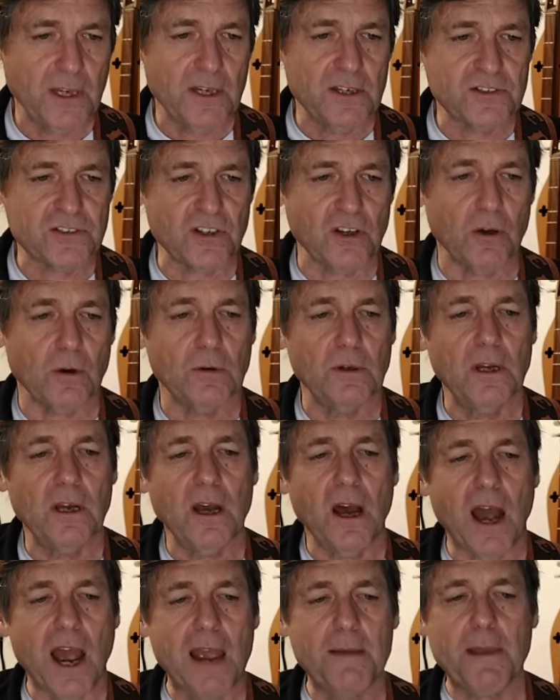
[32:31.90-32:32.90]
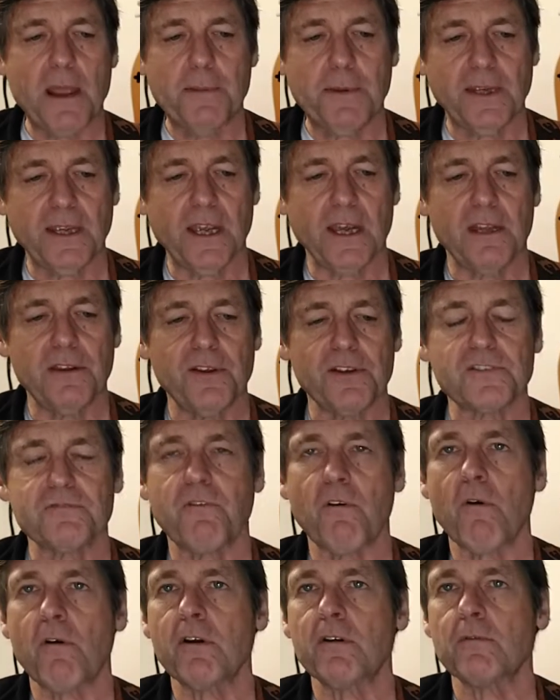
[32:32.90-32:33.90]
So I may begin this
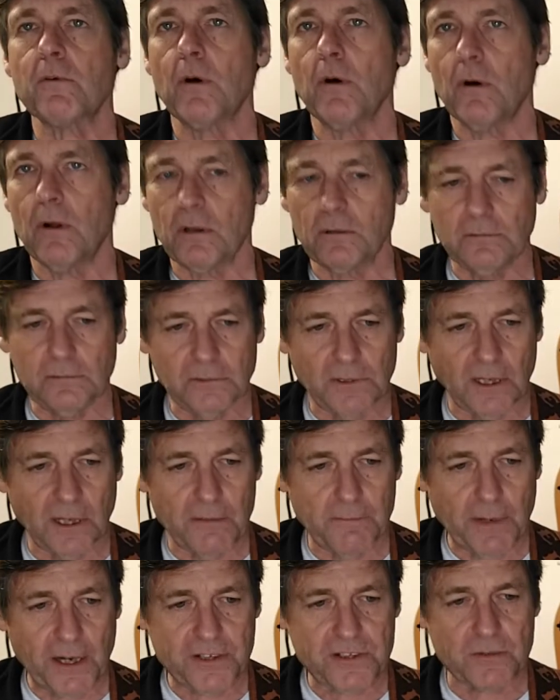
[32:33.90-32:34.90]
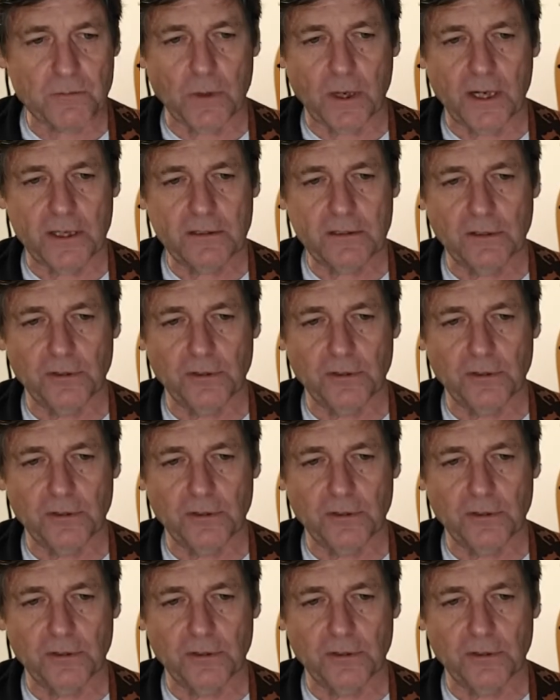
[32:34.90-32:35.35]
forward roll on measure 1,